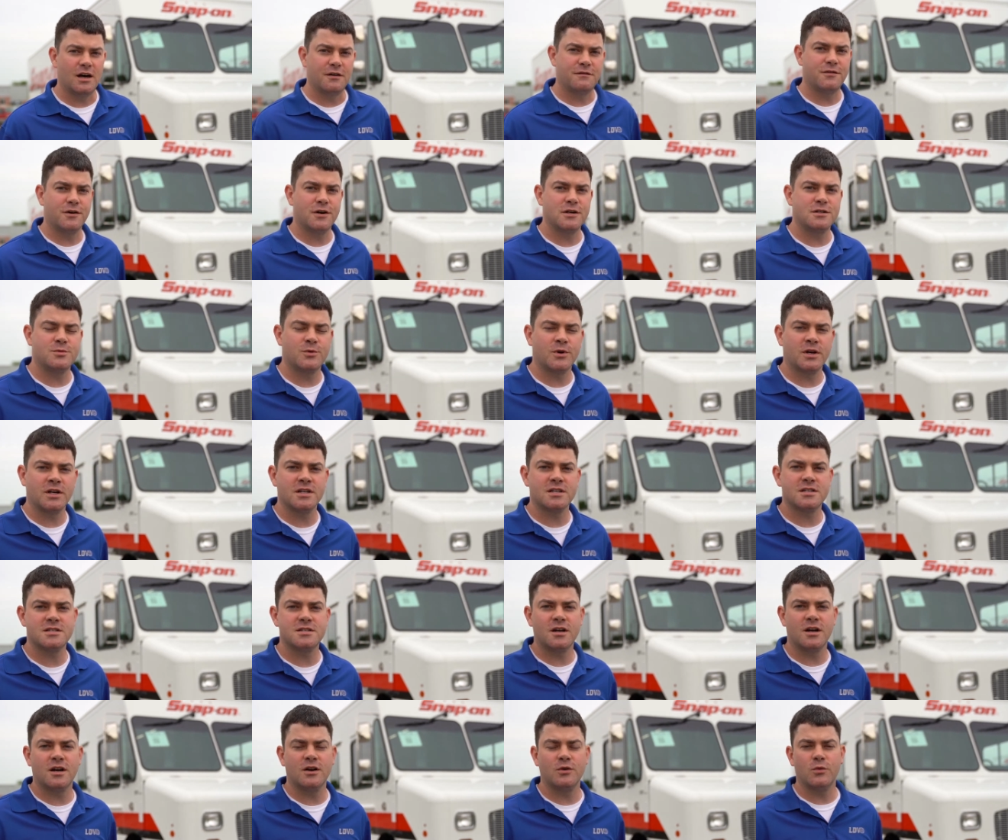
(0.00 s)
First we're going to
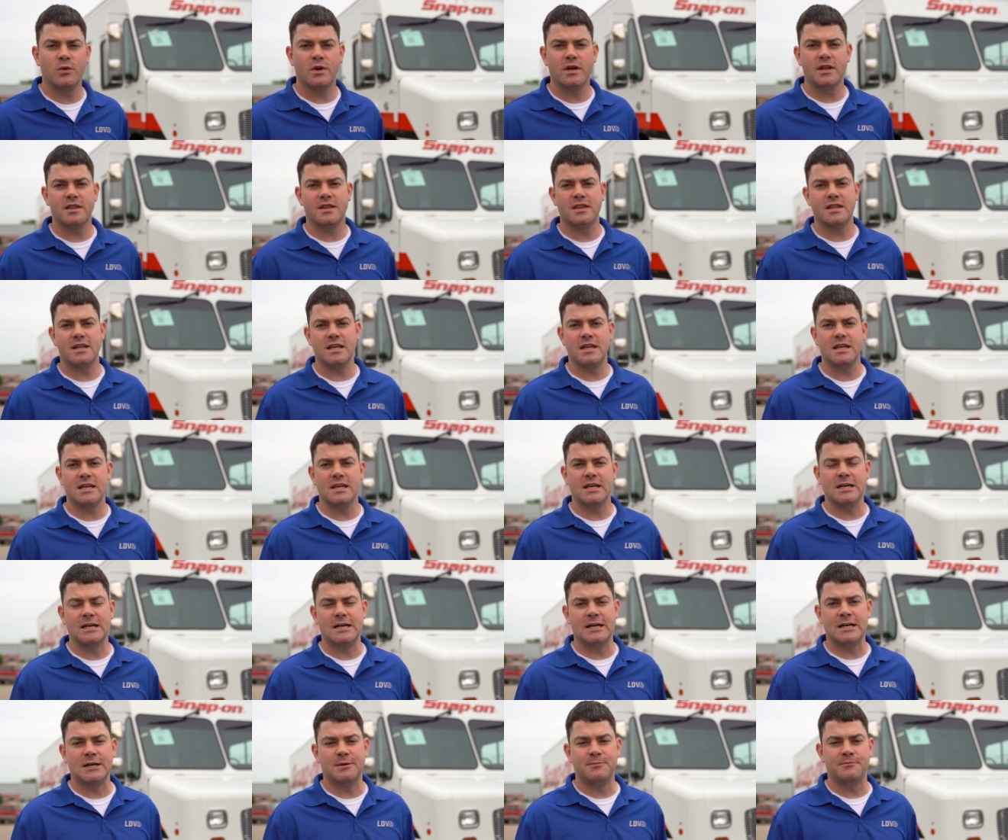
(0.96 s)
start with the
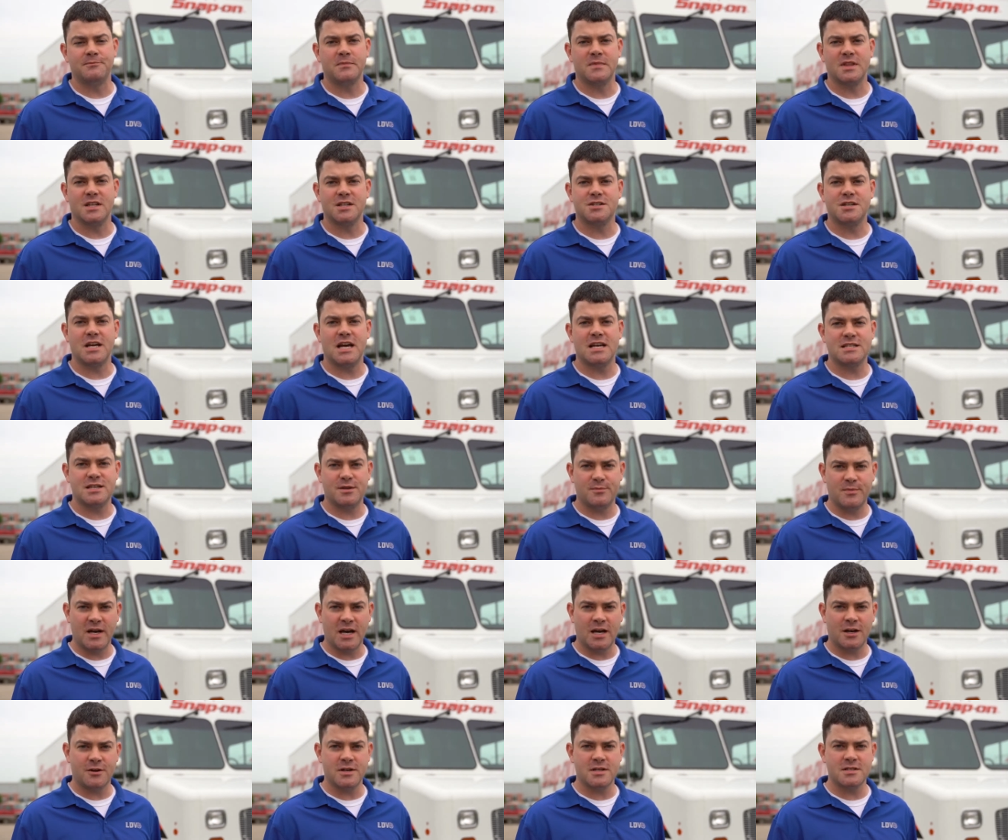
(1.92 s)
chassis
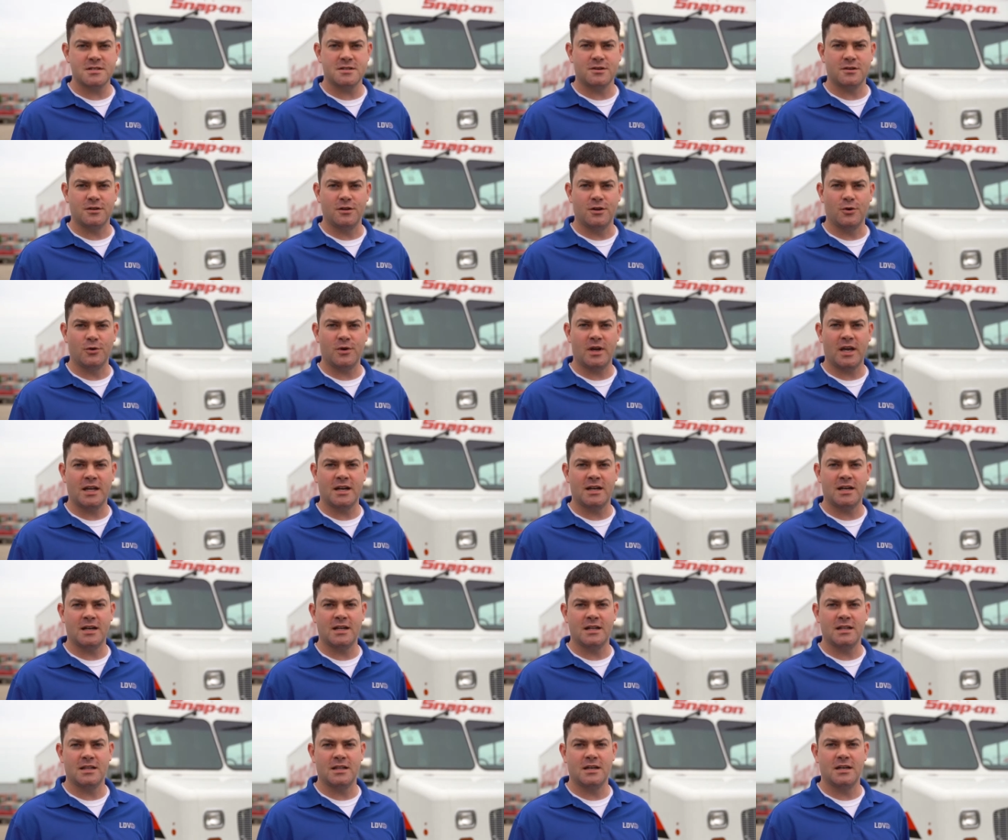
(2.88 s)
batteries. They're
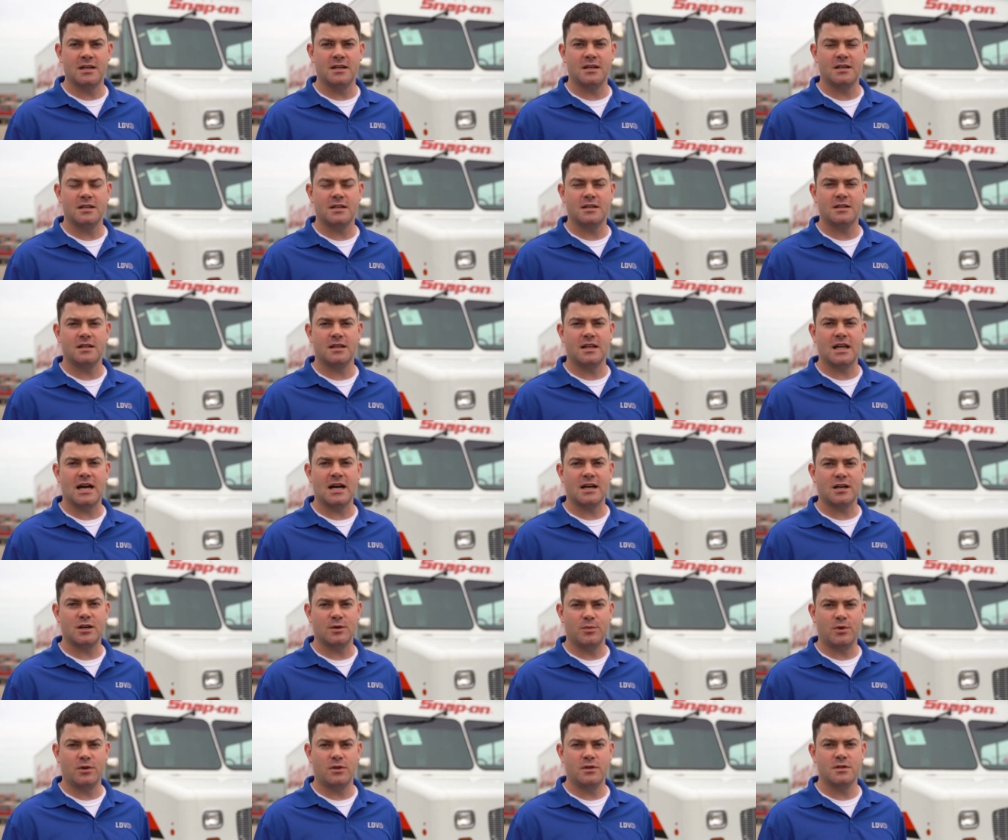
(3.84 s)
located in the
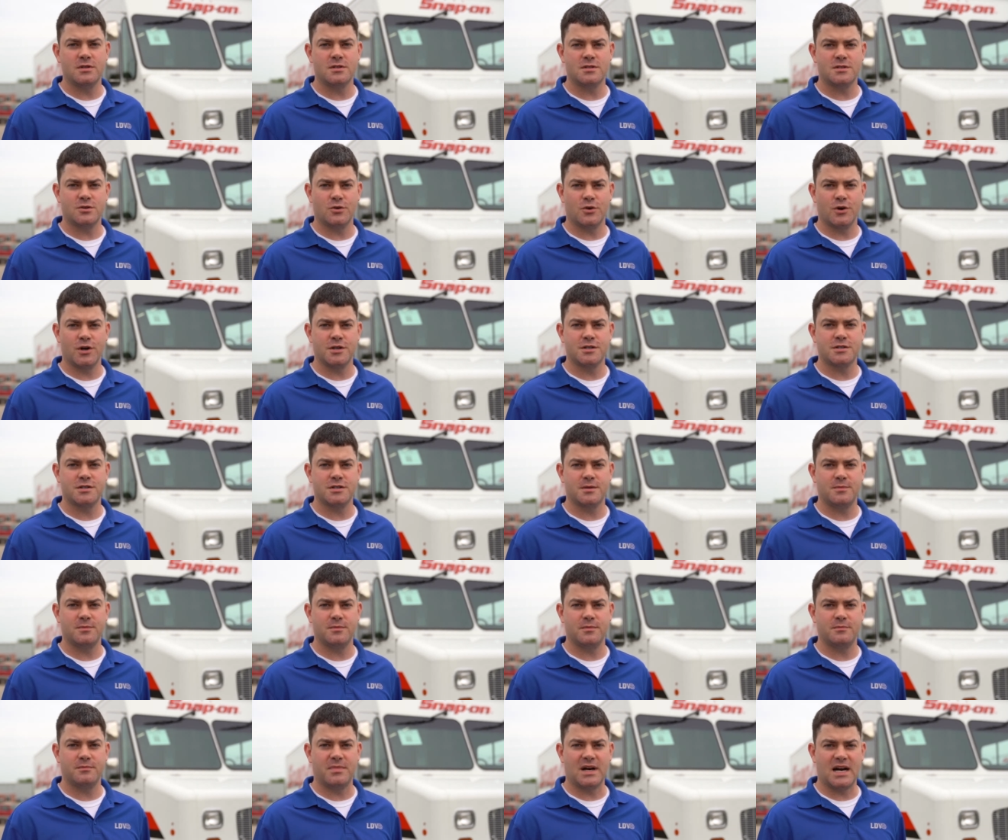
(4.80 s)
lockable storage
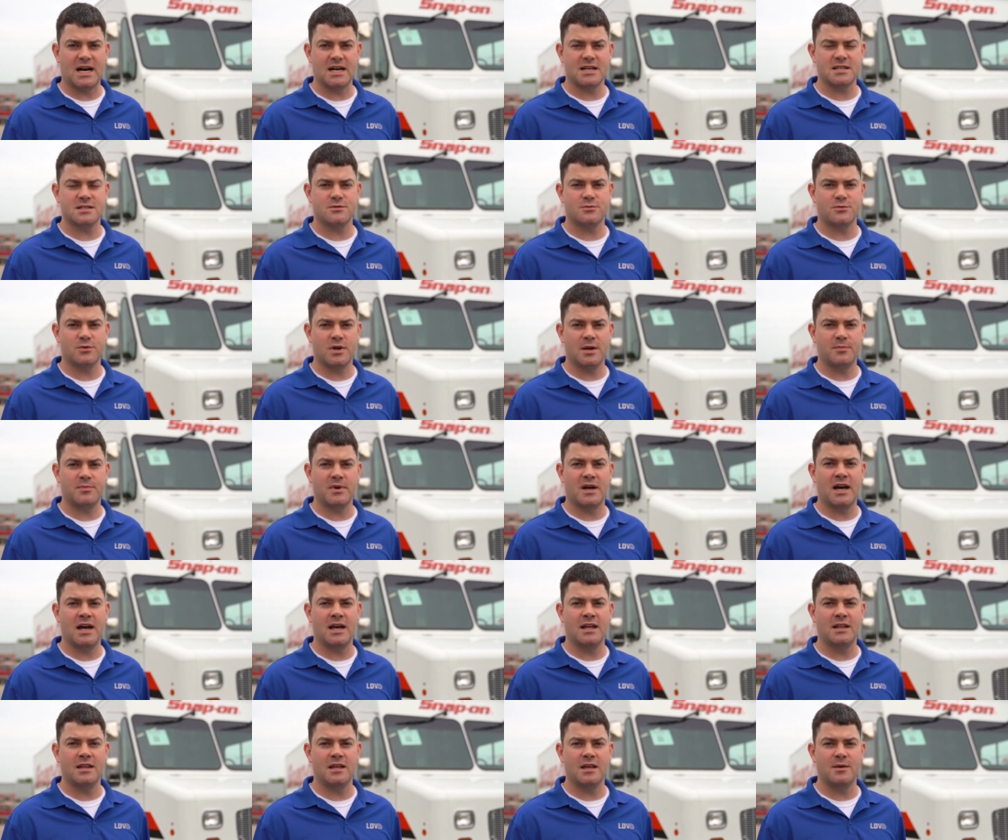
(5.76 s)
box right
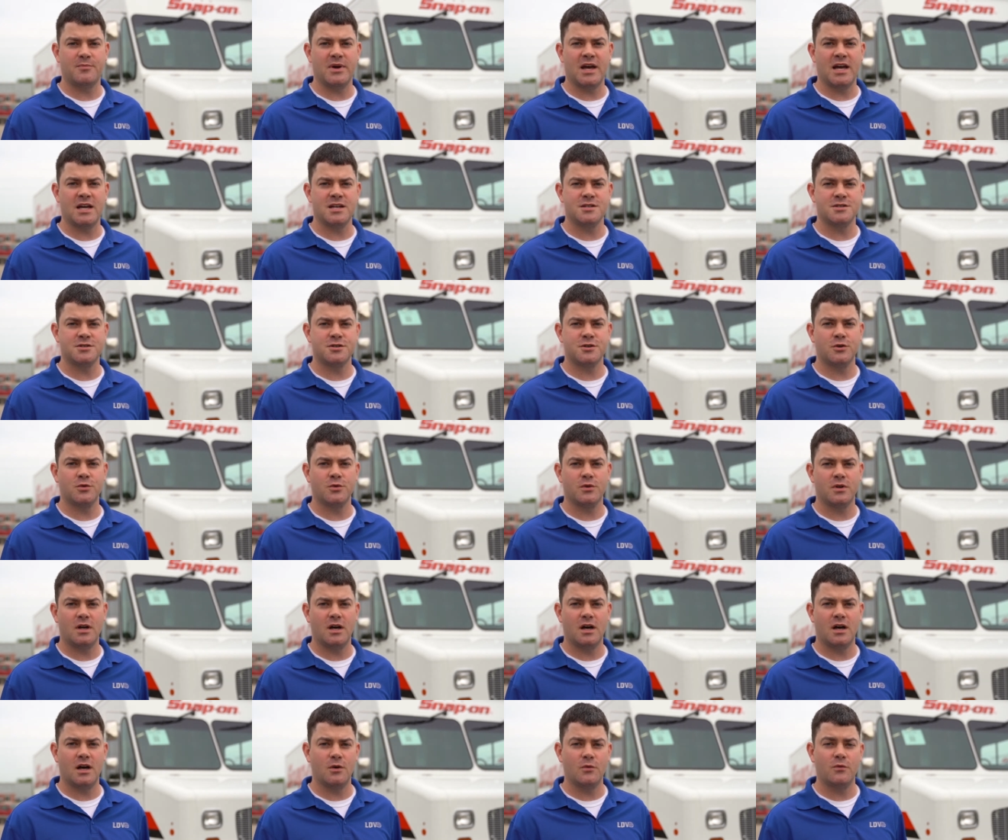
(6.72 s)
behind the passenger
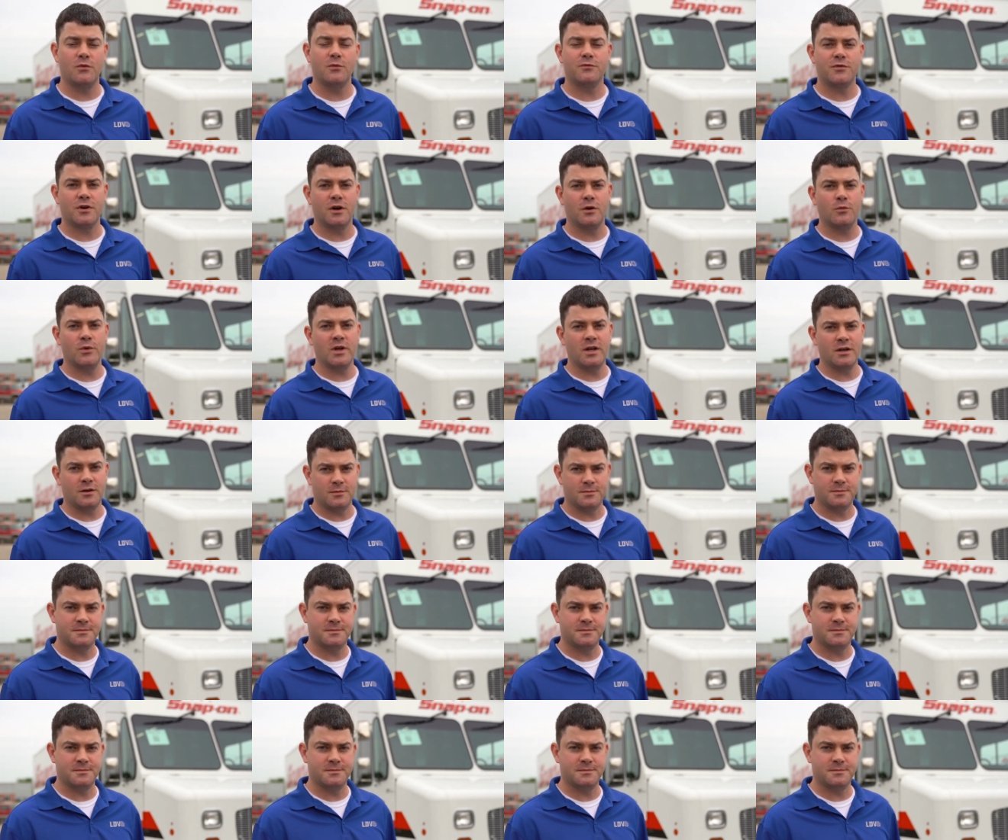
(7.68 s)
front wheel.